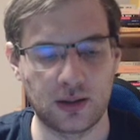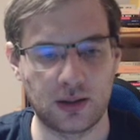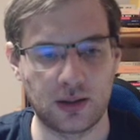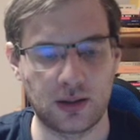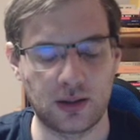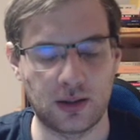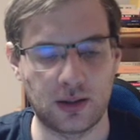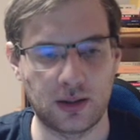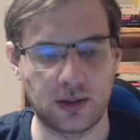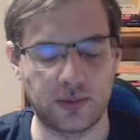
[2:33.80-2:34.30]

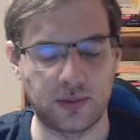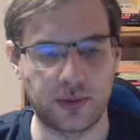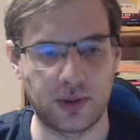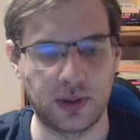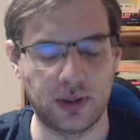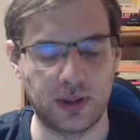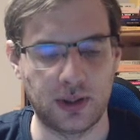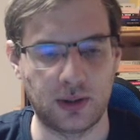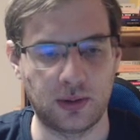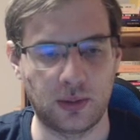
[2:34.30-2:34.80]
kind of
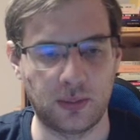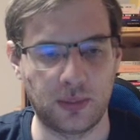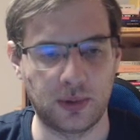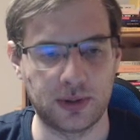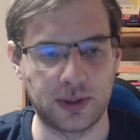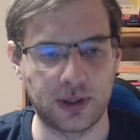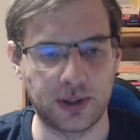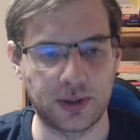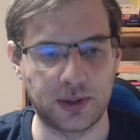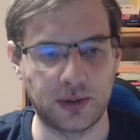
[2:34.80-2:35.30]
critical
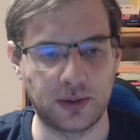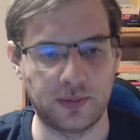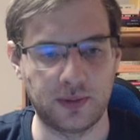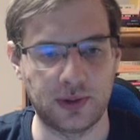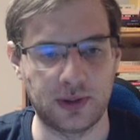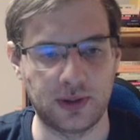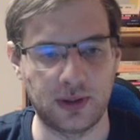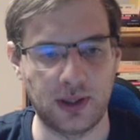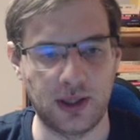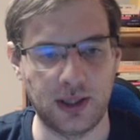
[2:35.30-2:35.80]
position of
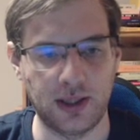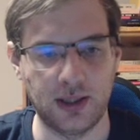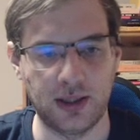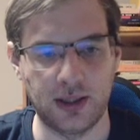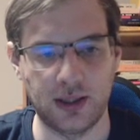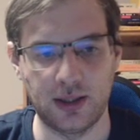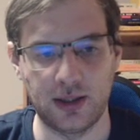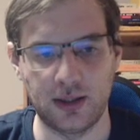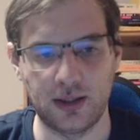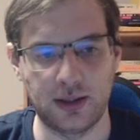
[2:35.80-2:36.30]
this line,
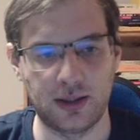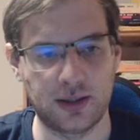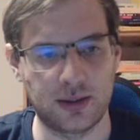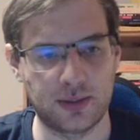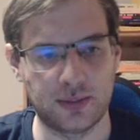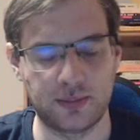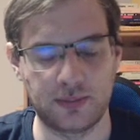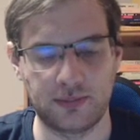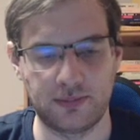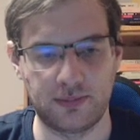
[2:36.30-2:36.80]
and
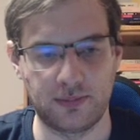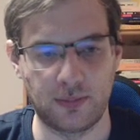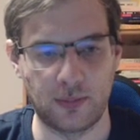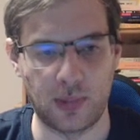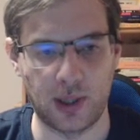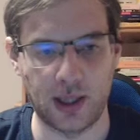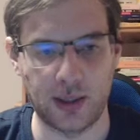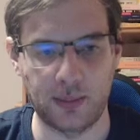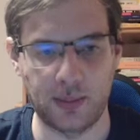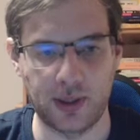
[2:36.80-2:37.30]

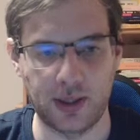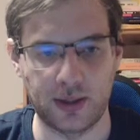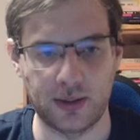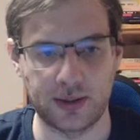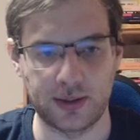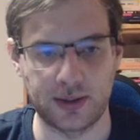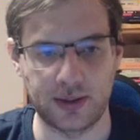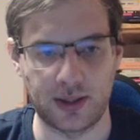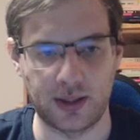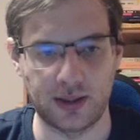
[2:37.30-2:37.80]
black
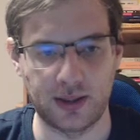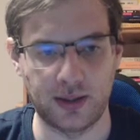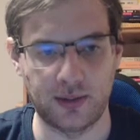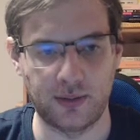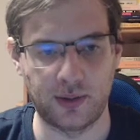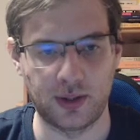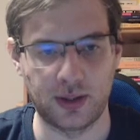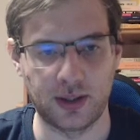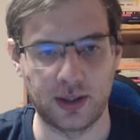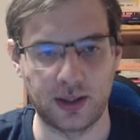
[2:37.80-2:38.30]
players tried
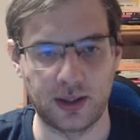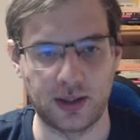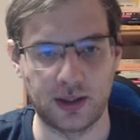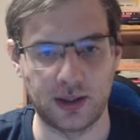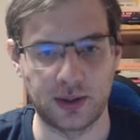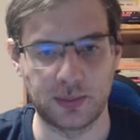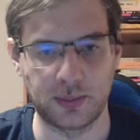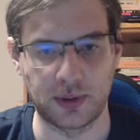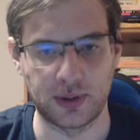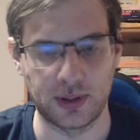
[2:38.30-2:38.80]
everything in
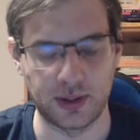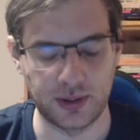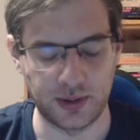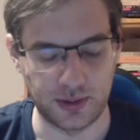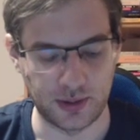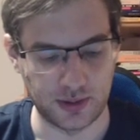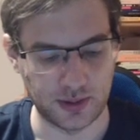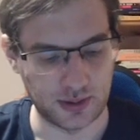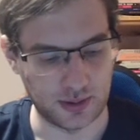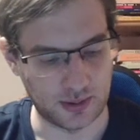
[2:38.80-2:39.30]
this
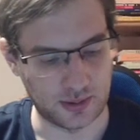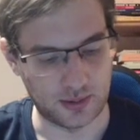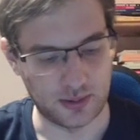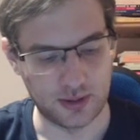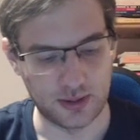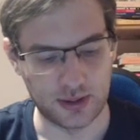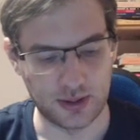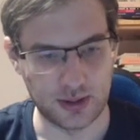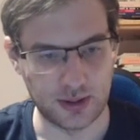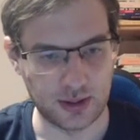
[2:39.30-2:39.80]
position, so
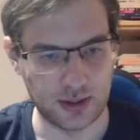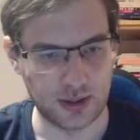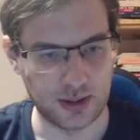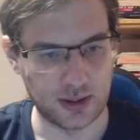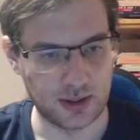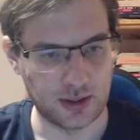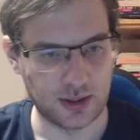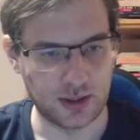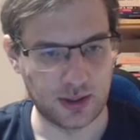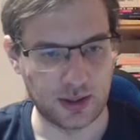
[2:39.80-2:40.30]

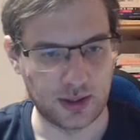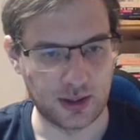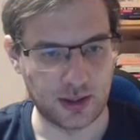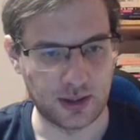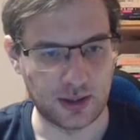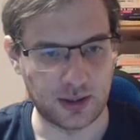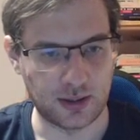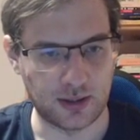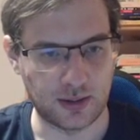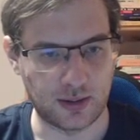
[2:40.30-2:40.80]

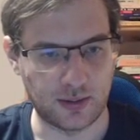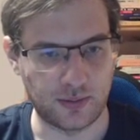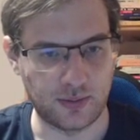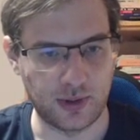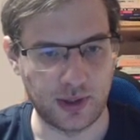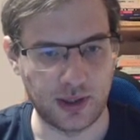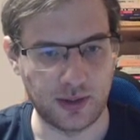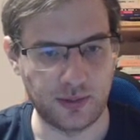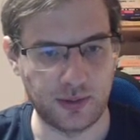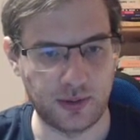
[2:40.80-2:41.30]

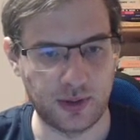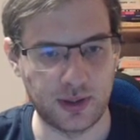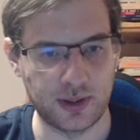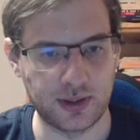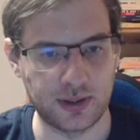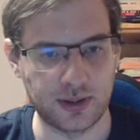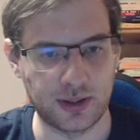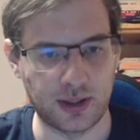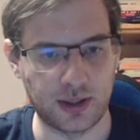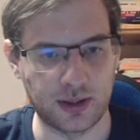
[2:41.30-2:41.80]
wherever
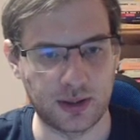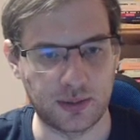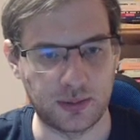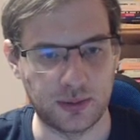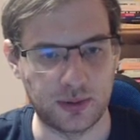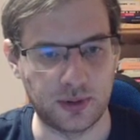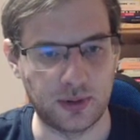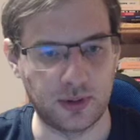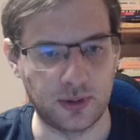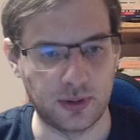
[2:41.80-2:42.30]
this knight
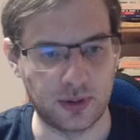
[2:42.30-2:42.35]
could